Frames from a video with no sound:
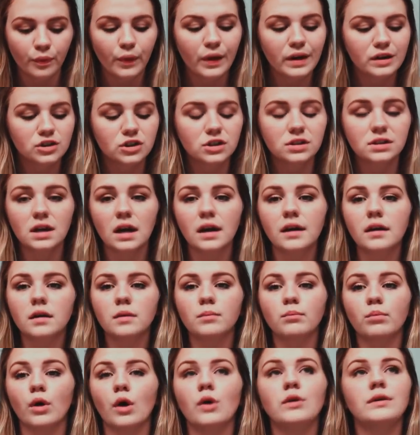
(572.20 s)
Like, just kind
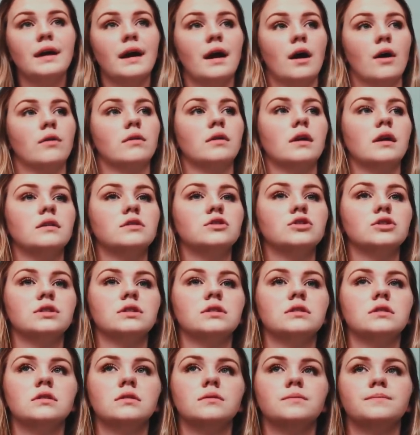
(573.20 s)
of broke down and
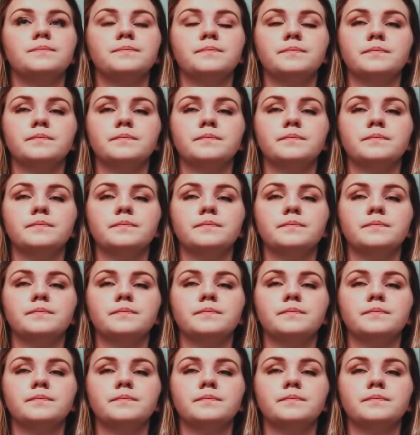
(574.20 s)
just